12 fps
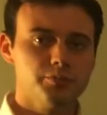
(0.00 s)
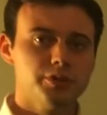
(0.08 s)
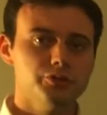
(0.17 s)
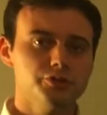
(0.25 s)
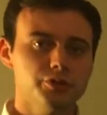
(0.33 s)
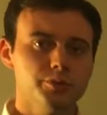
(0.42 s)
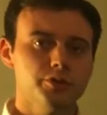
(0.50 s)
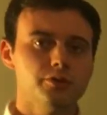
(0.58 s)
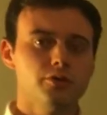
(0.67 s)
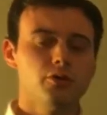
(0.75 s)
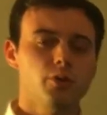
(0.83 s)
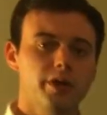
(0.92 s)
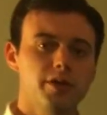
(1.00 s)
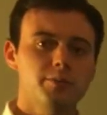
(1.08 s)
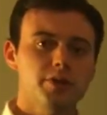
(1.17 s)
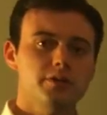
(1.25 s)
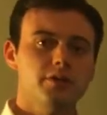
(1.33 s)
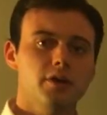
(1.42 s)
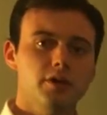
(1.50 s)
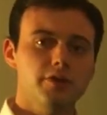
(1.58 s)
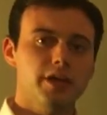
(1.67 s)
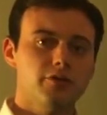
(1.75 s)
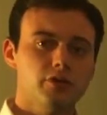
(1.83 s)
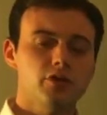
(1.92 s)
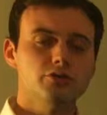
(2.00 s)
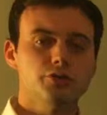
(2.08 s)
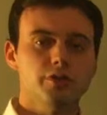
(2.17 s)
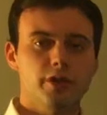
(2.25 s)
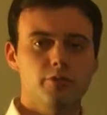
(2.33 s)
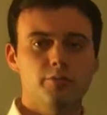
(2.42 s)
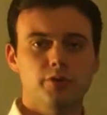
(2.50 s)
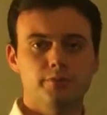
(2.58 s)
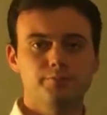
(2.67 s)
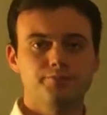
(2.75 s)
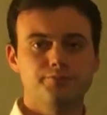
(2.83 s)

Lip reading: contribute quite a bit of agricultural output.